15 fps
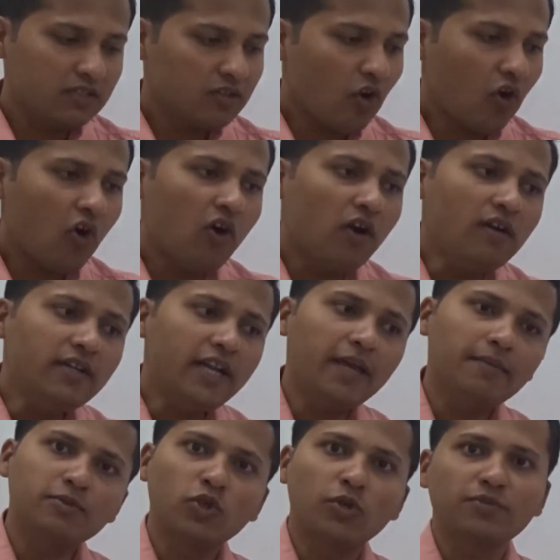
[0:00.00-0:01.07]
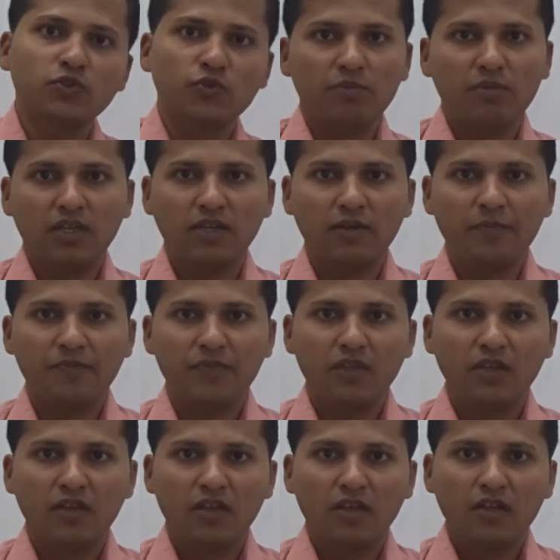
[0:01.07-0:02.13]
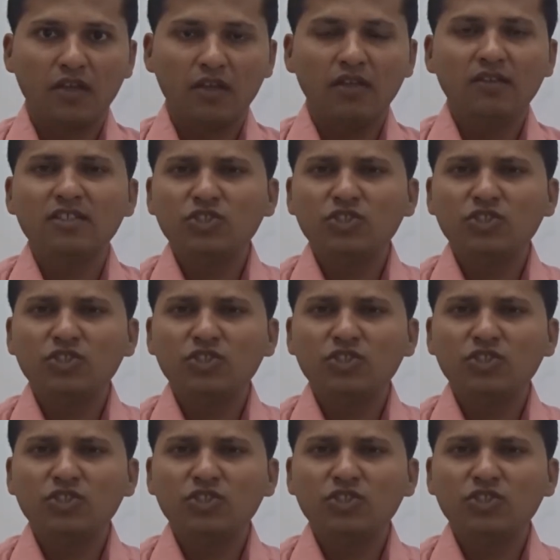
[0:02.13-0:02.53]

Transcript: in all types of swimming in